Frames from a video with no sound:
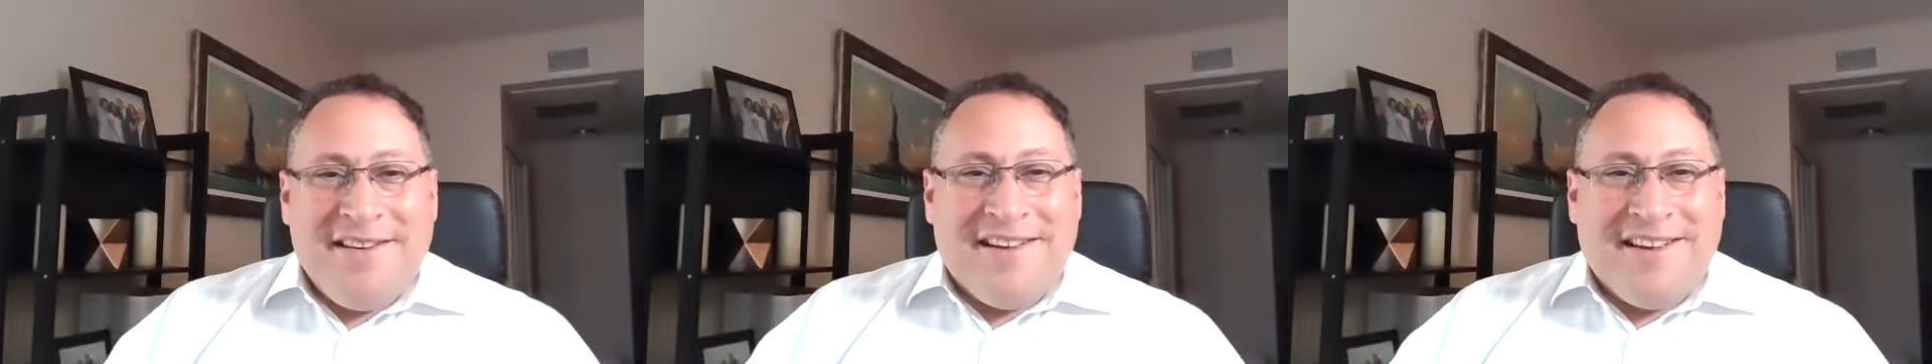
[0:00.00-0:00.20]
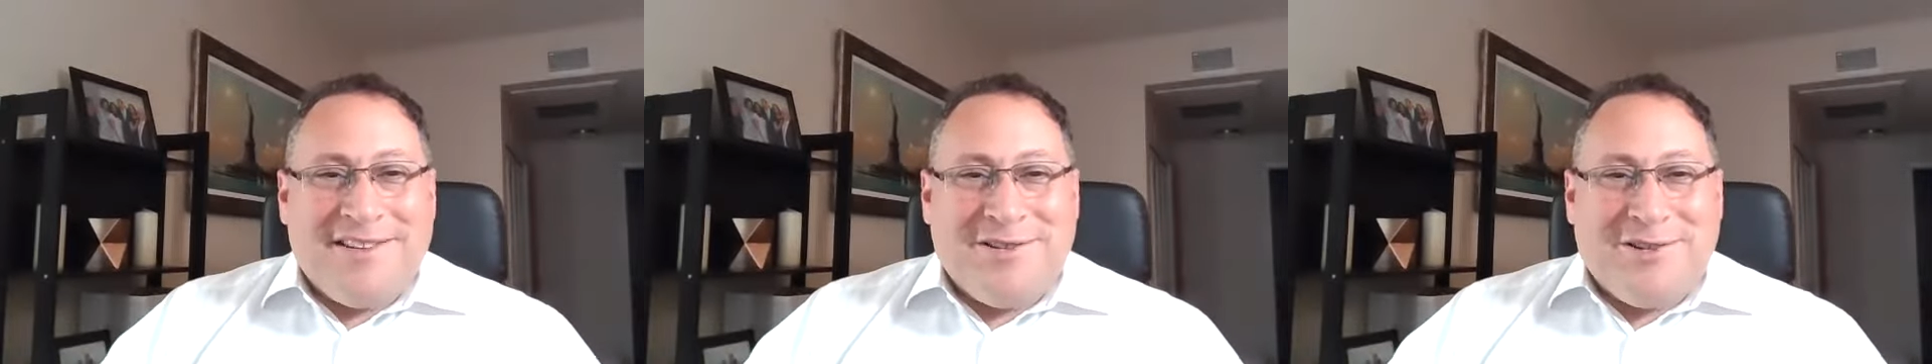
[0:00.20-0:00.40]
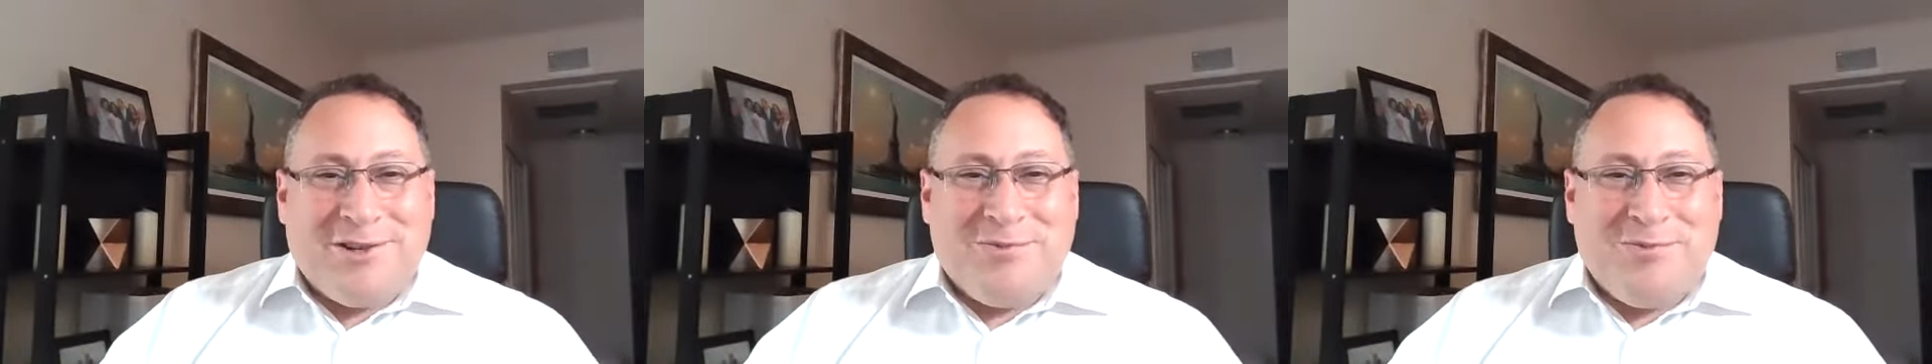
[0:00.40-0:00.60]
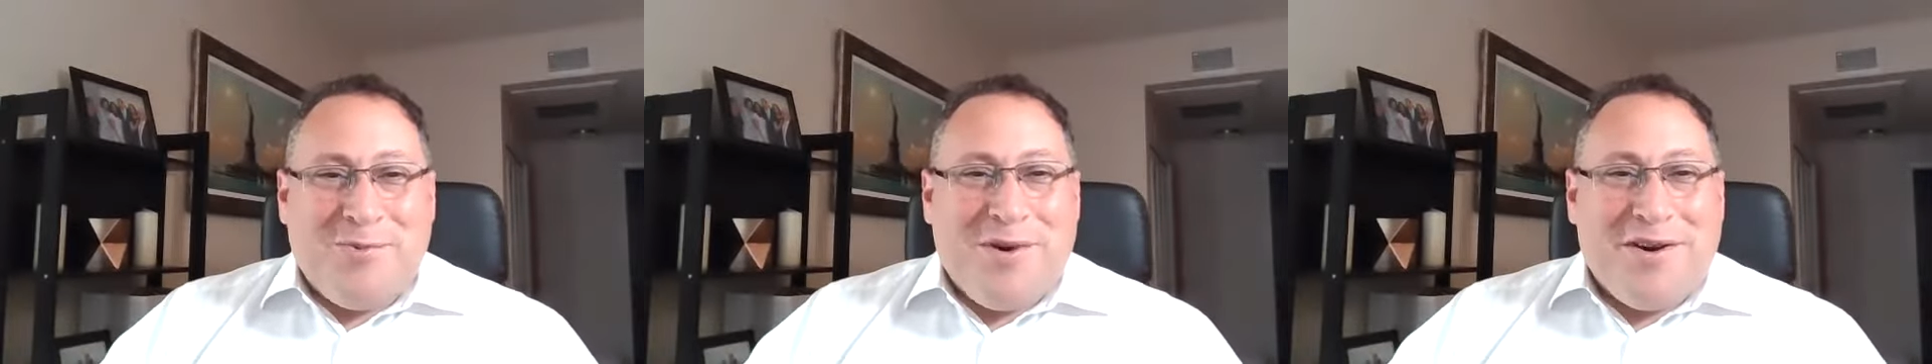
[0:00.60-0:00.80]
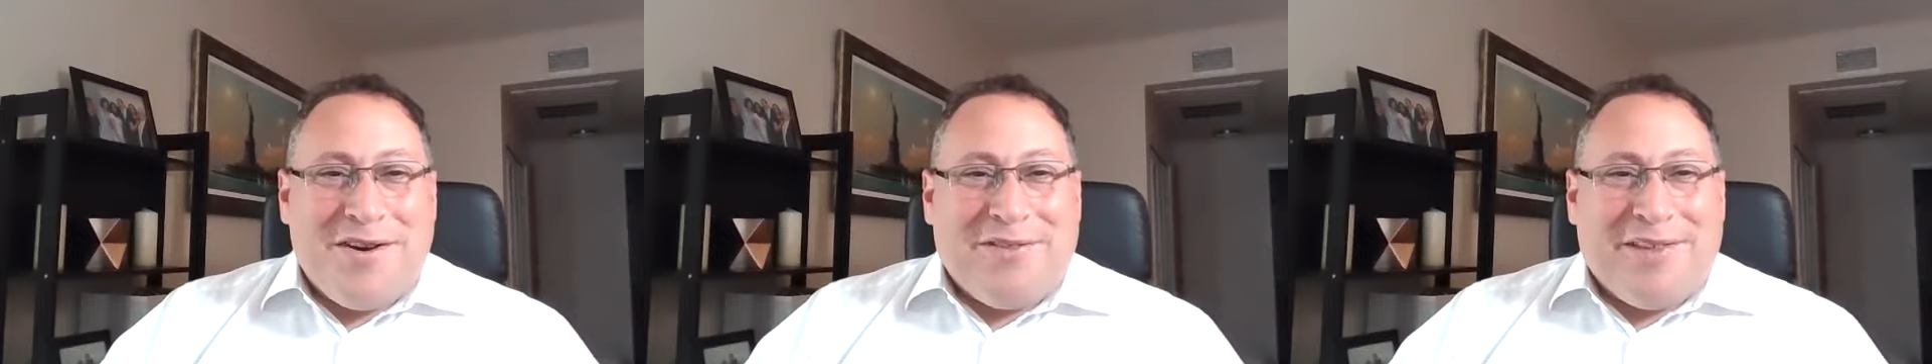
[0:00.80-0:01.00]
It's just
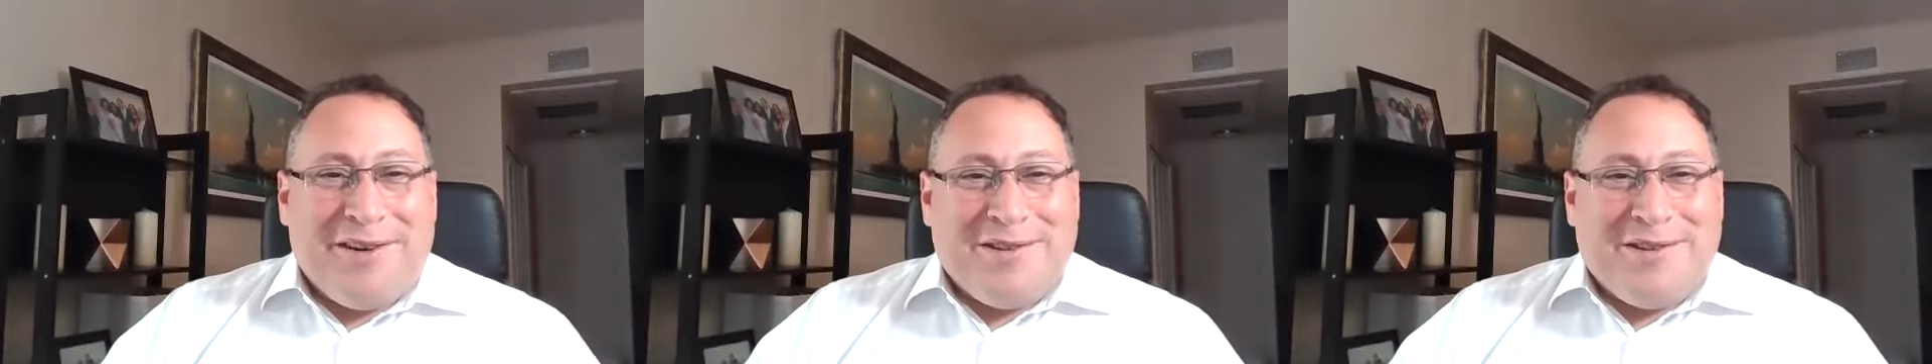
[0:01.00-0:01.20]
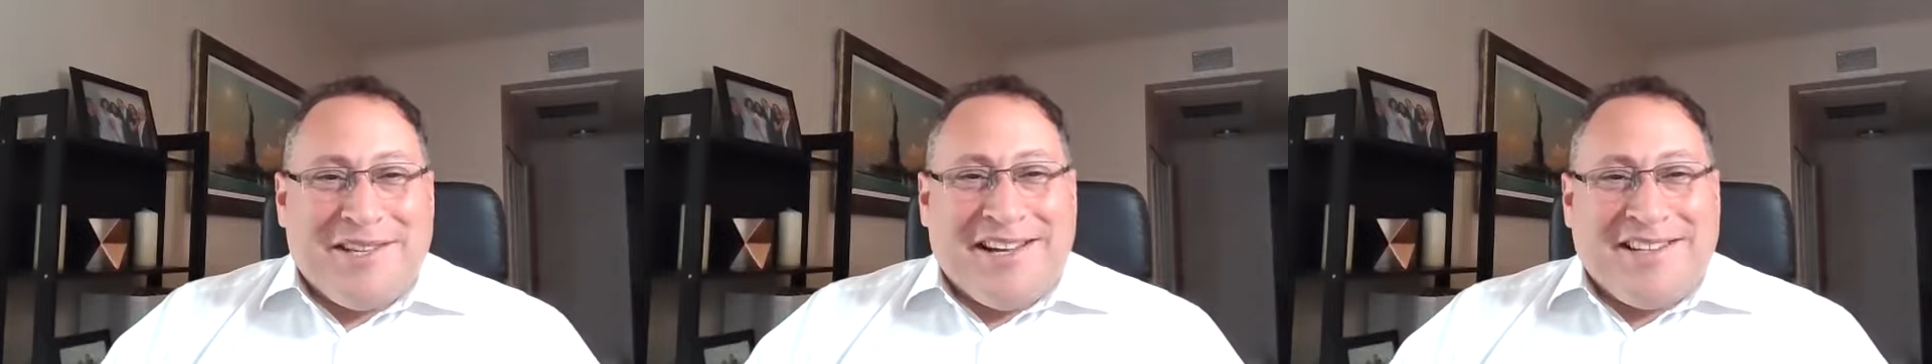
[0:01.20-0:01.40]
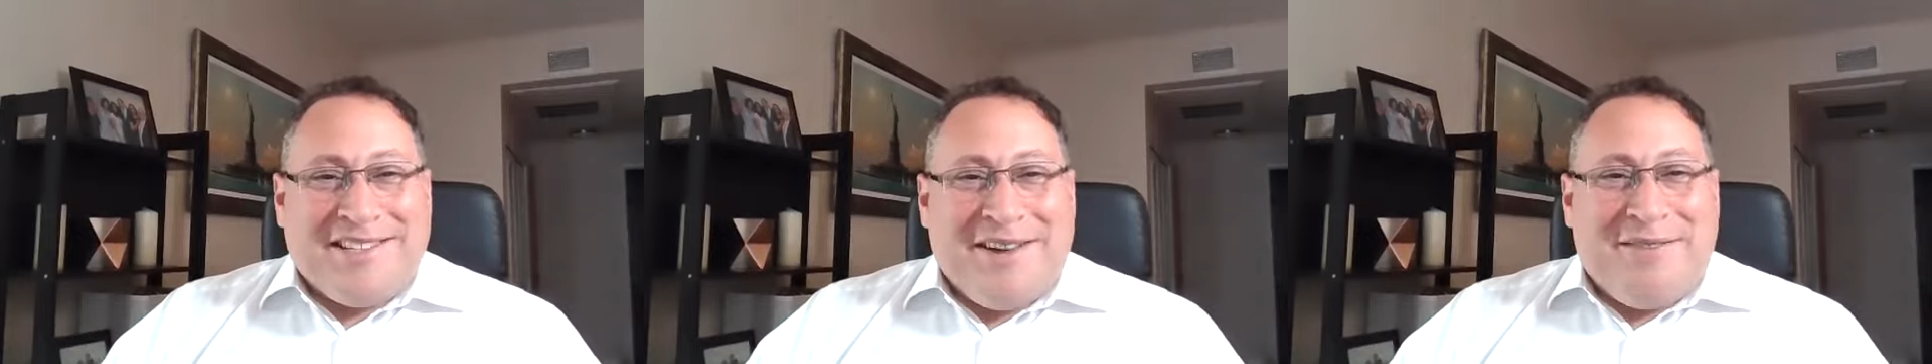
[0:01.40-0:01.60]
one of those things.